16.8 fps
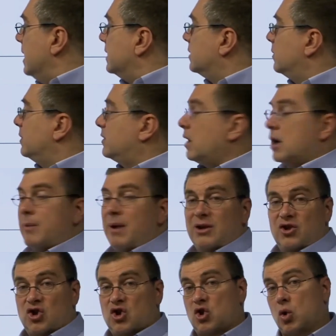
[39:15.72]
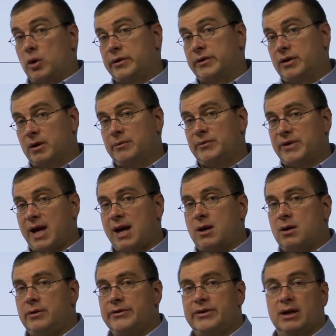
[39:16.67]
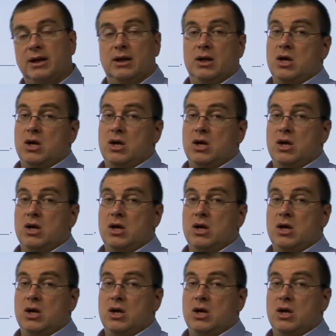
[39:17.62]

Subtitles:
Did we talk about short-term cycles?